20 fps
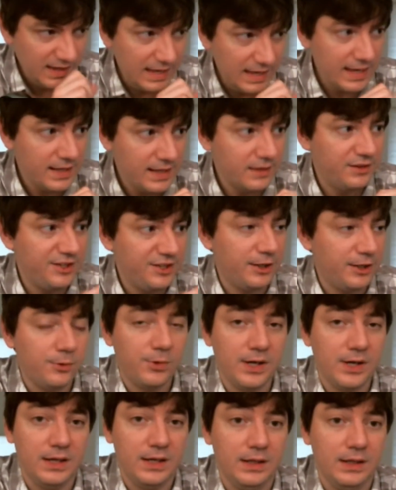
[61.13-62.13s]
and
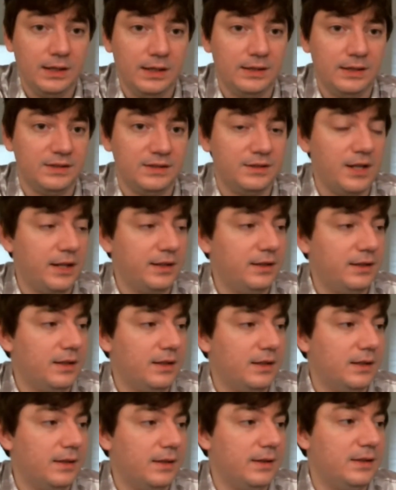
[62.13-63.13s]
Tearaway is
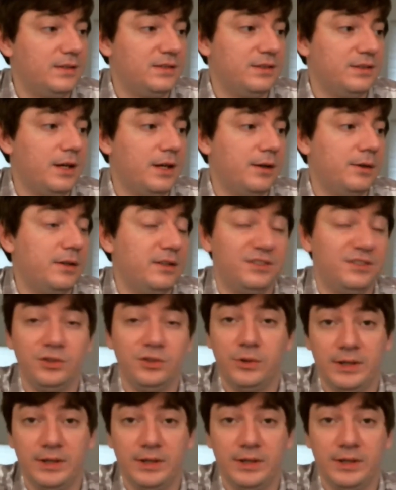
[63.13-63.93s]
no